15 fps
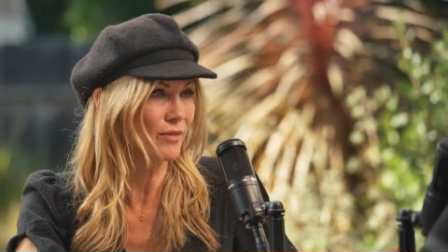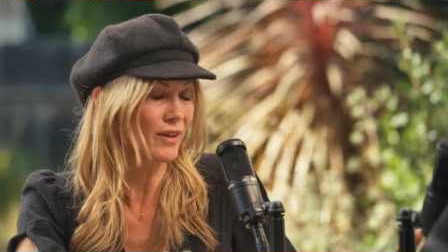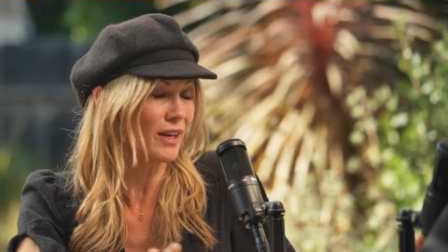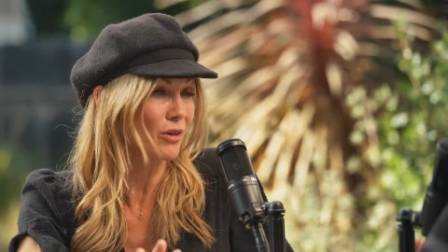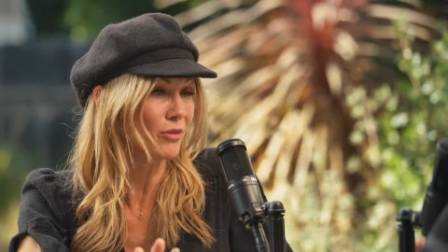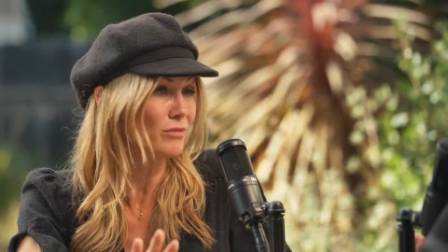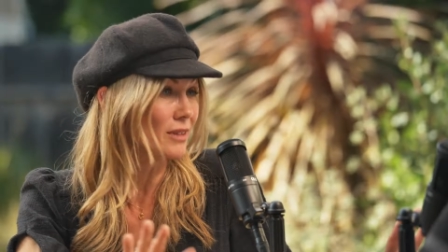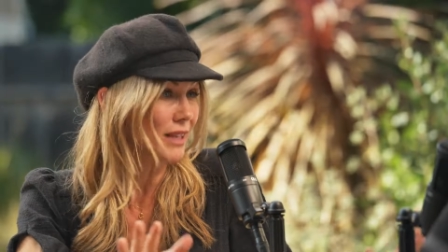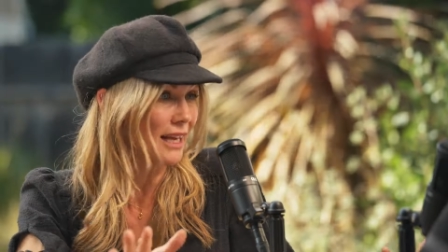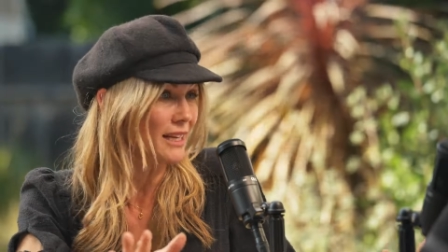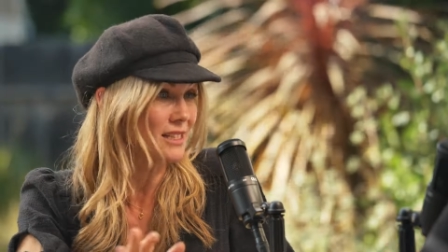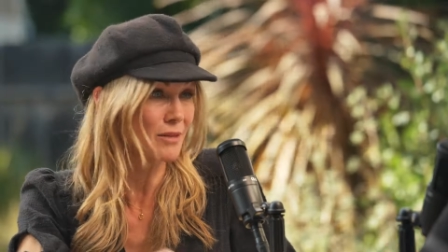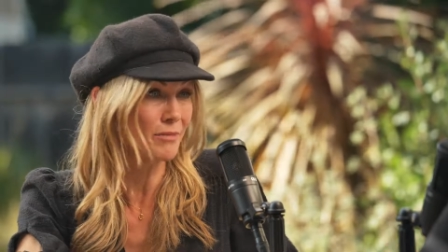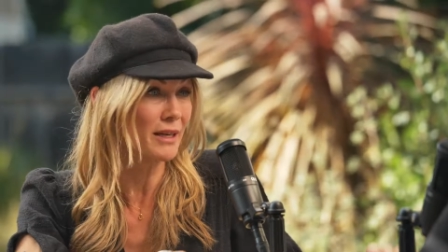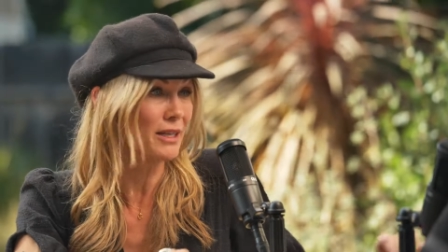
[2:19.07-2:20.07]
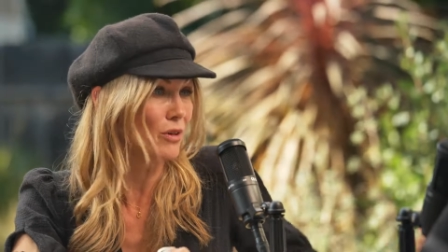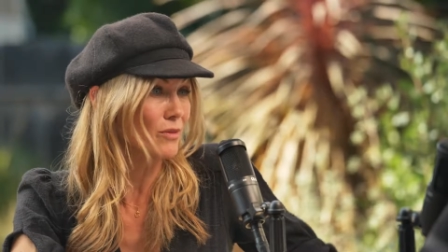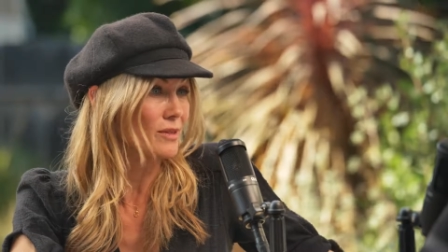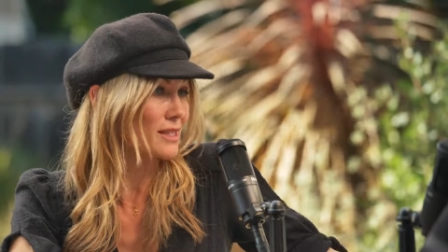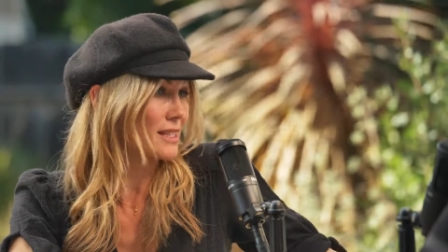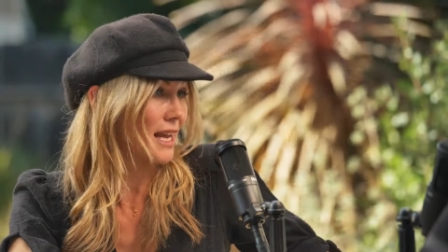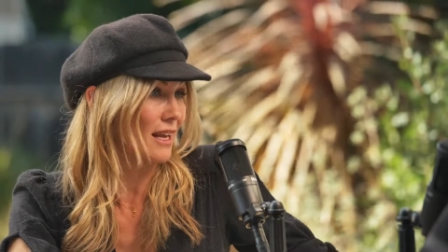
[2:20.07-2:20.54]
If I don't like something, I
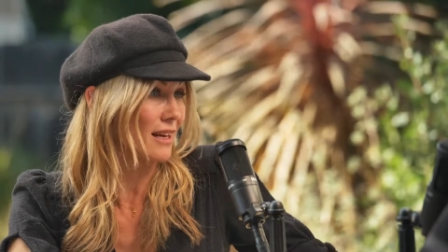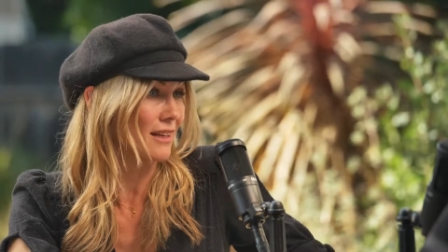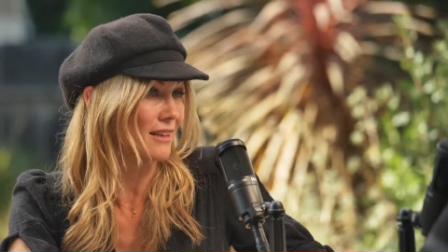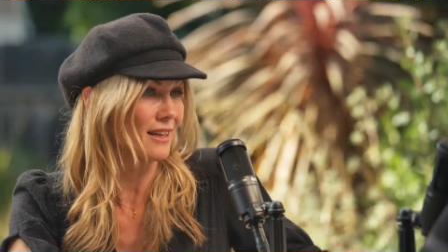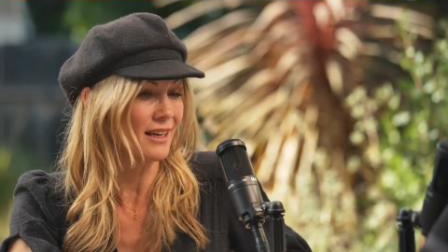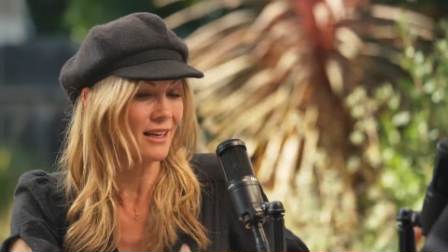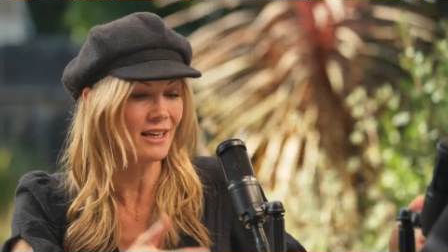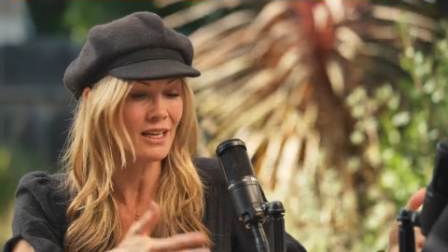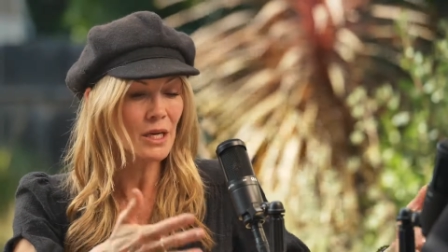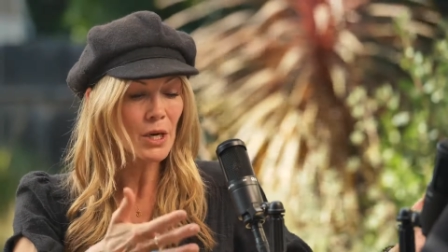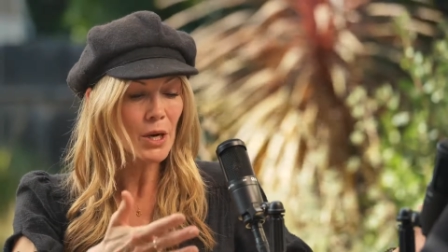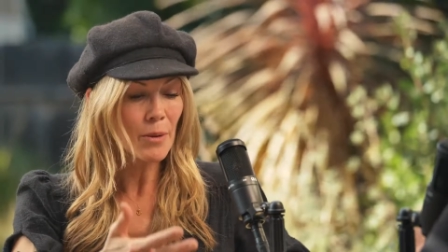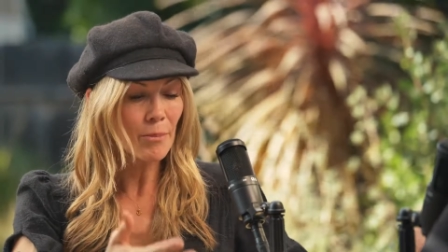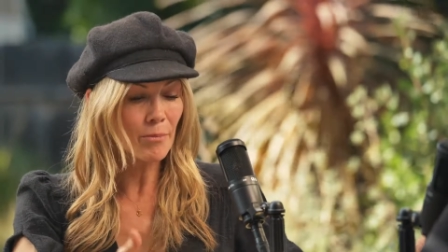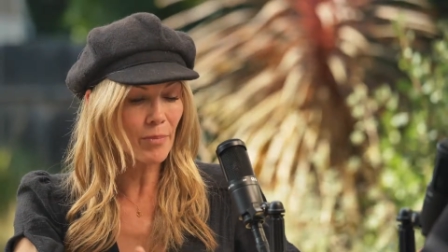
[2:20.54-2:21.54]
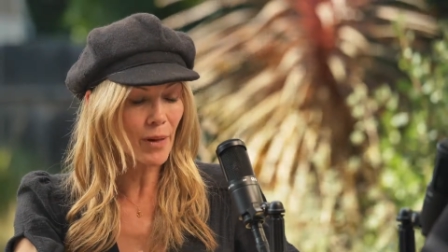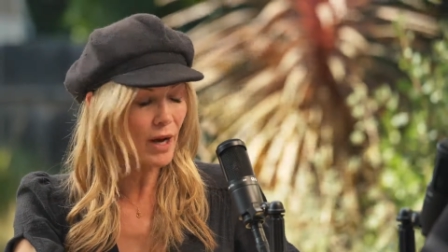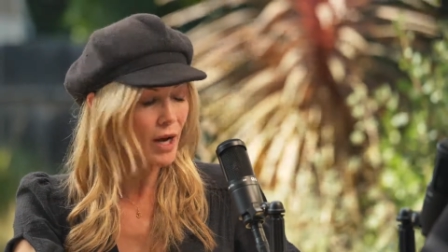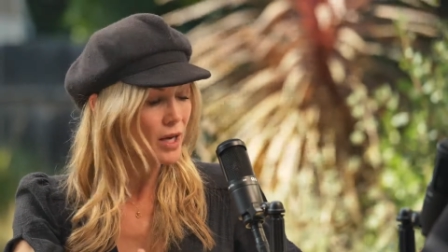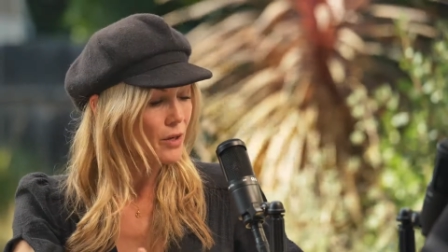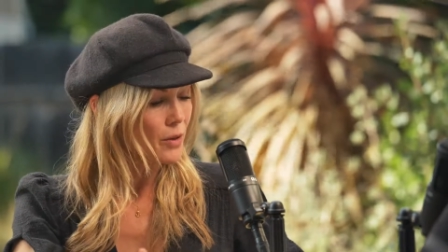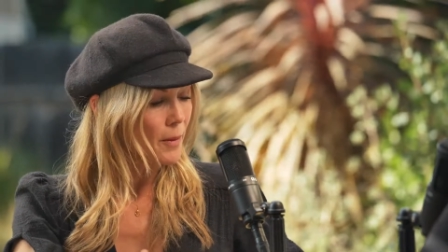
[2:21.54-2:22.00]
don't say anything.
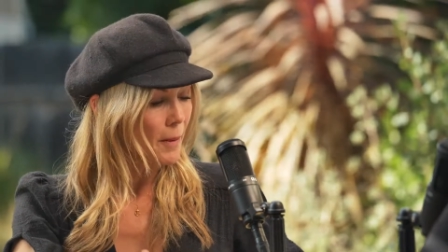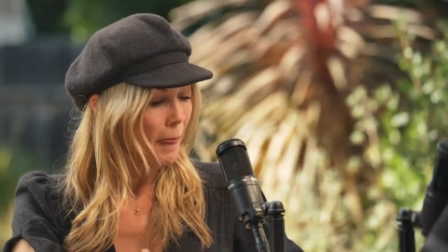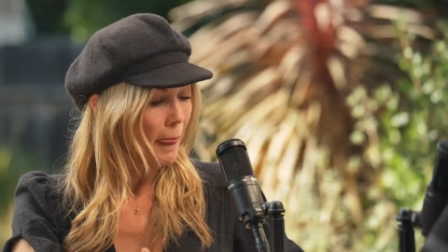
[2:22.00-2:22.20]
But